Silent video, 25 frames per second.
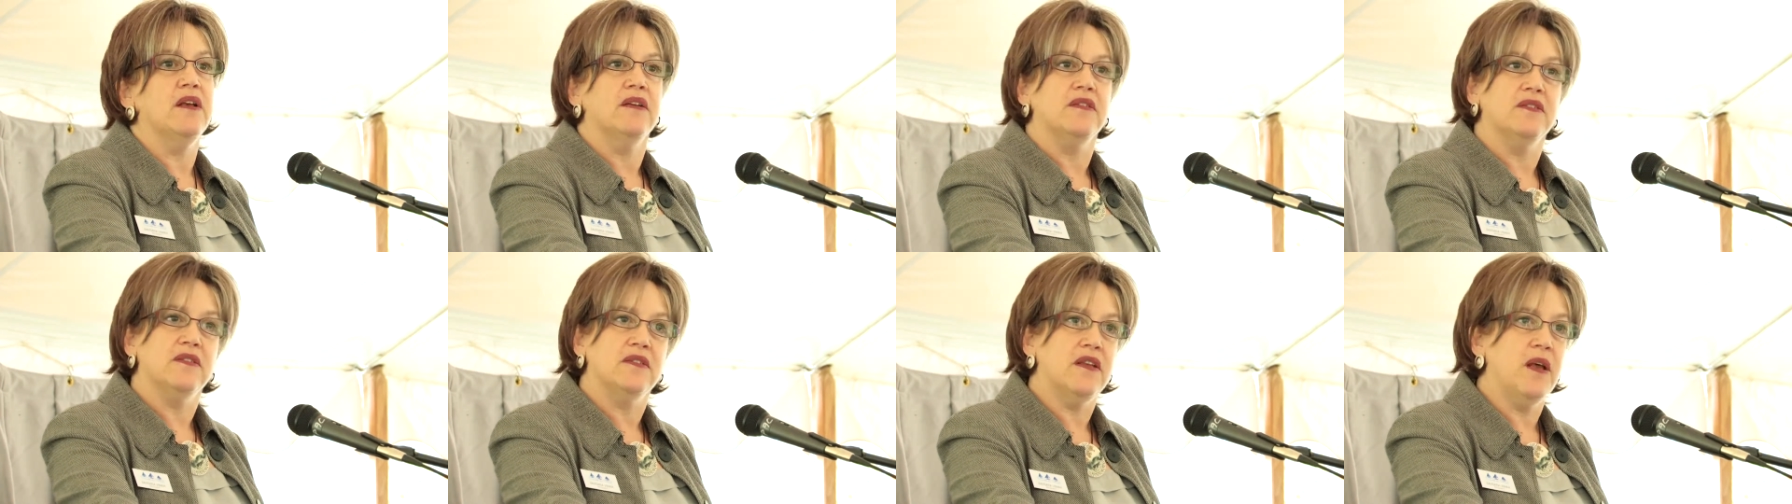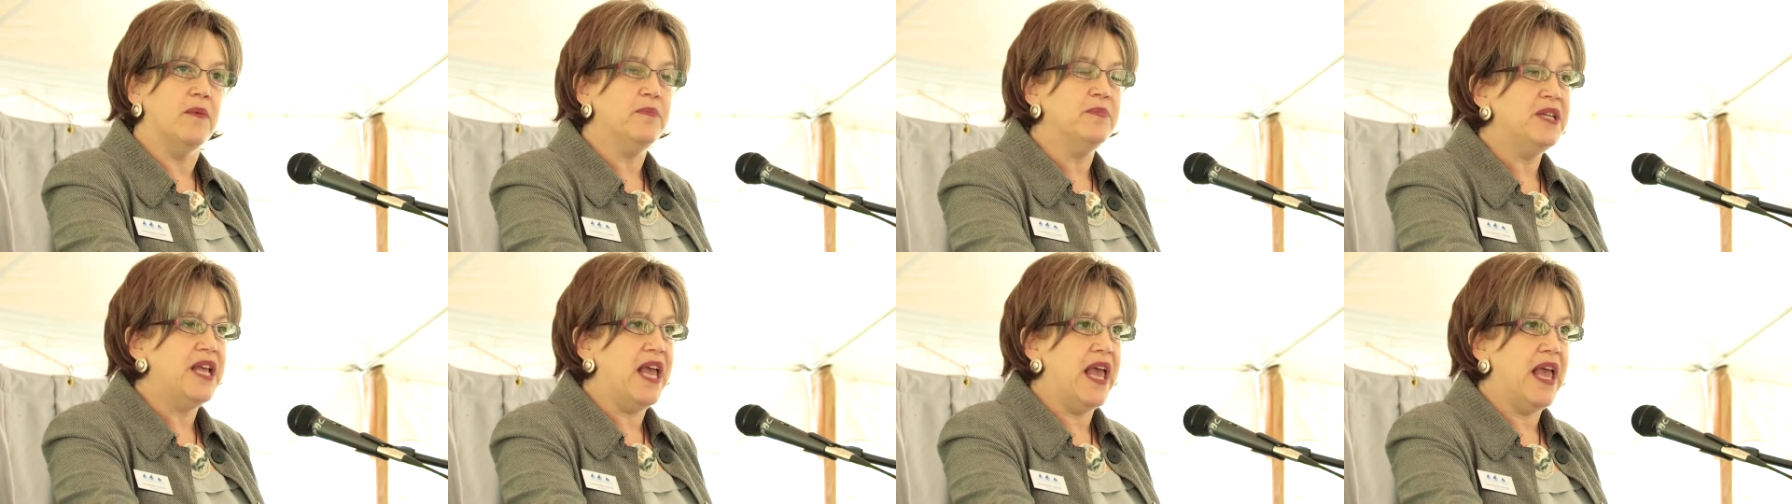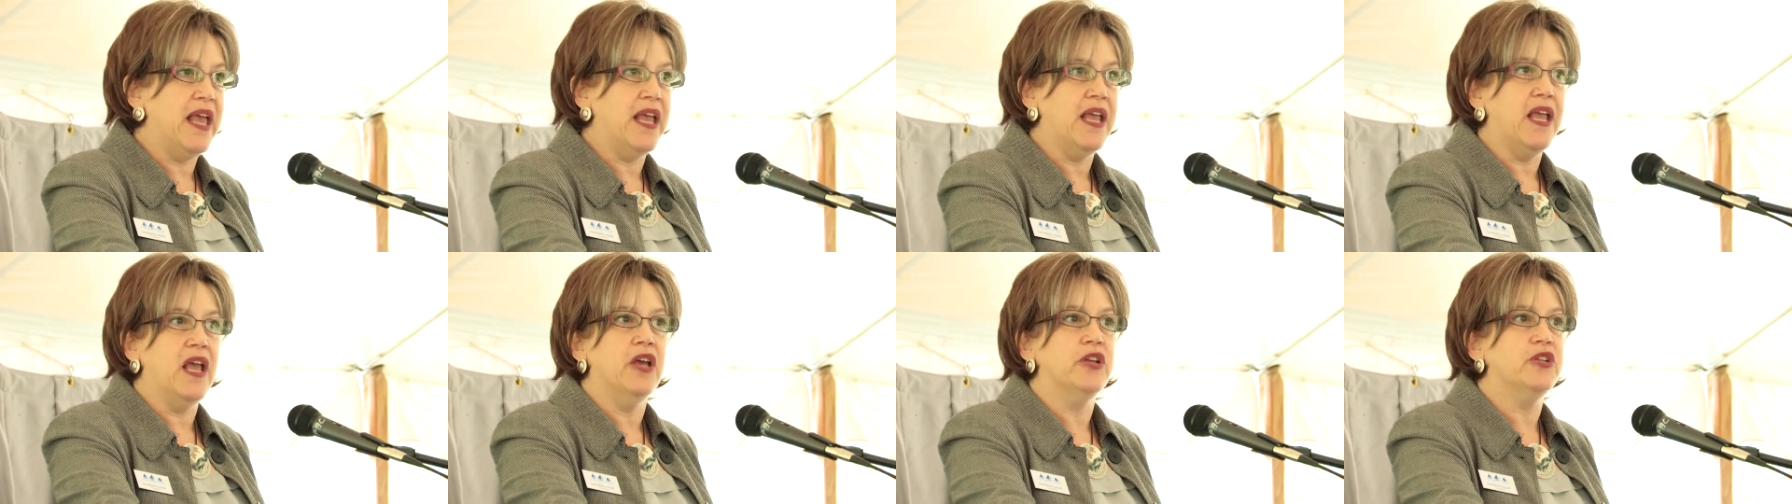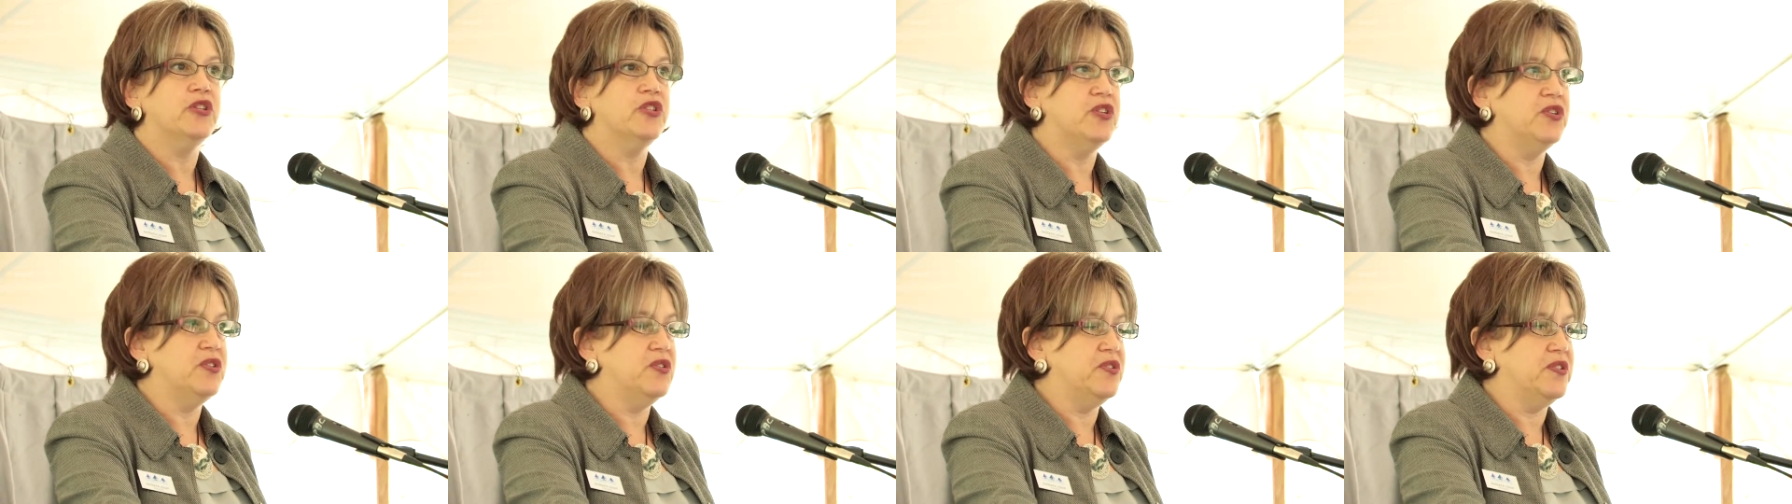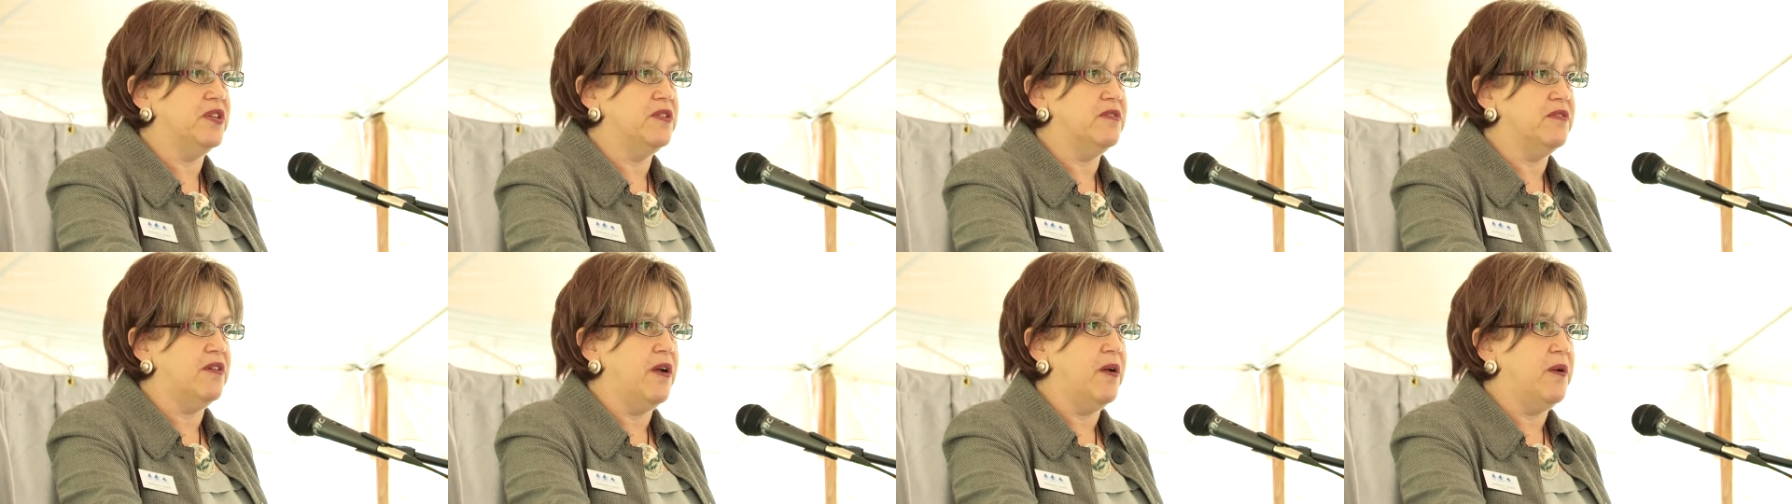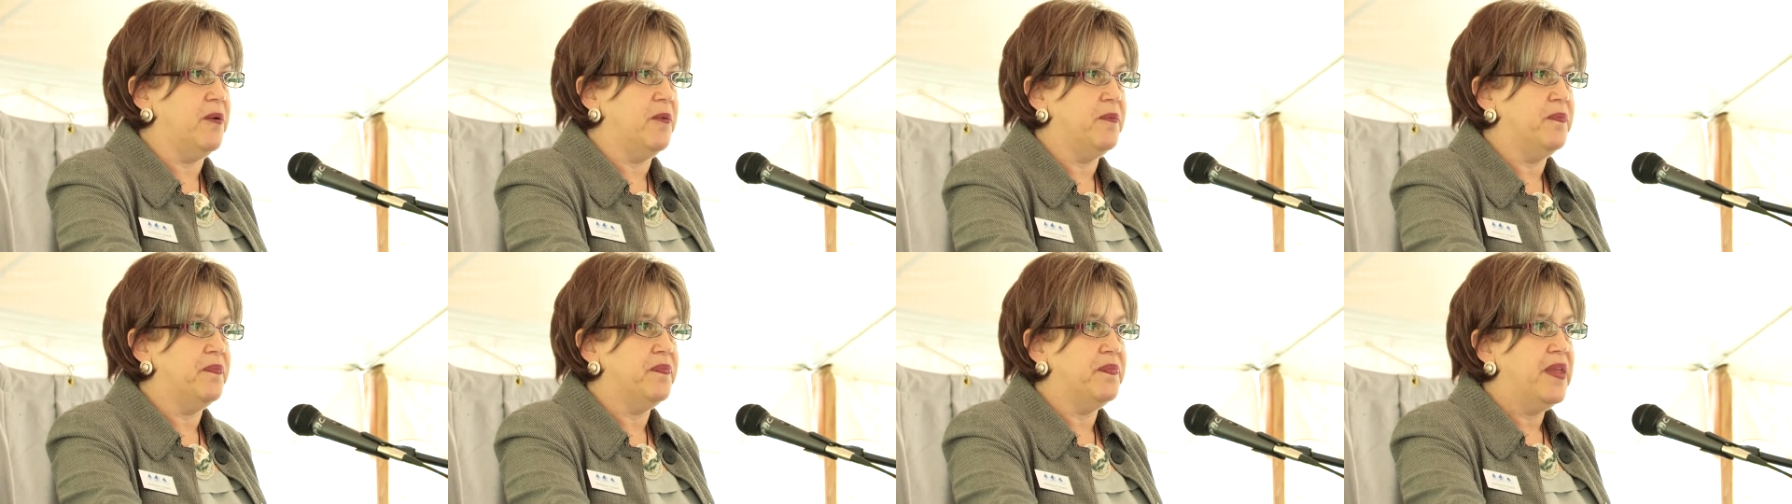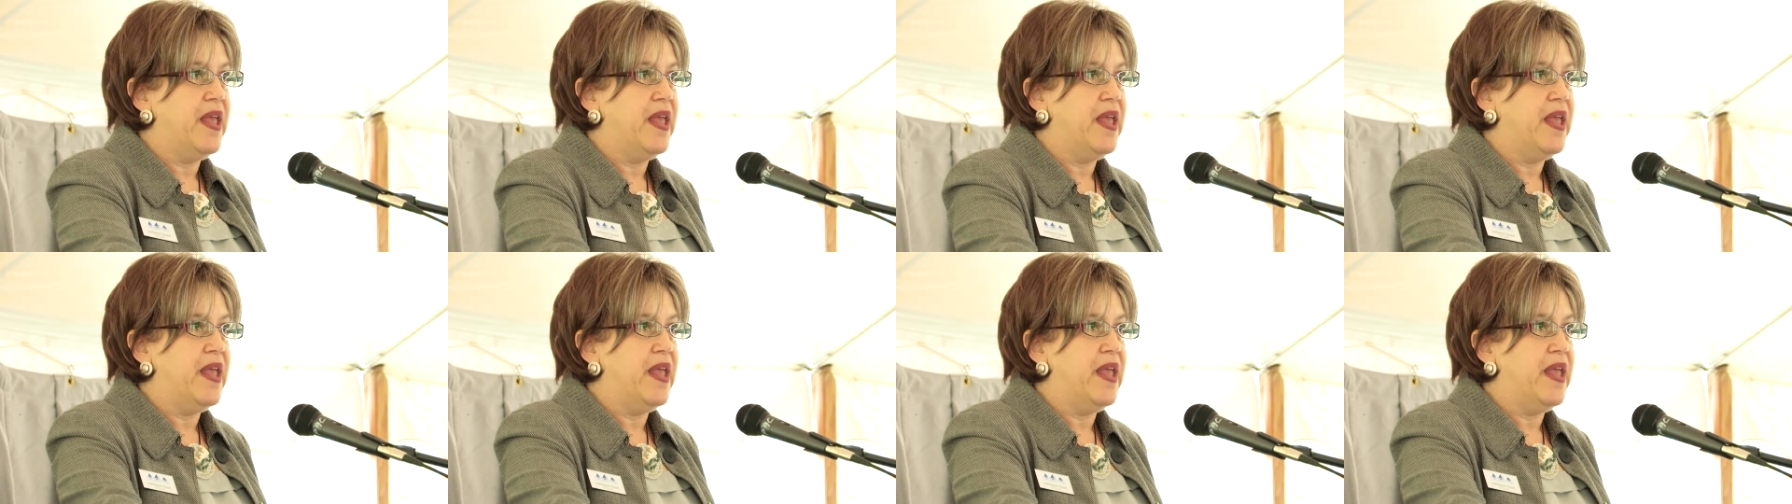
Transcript: someday to zero.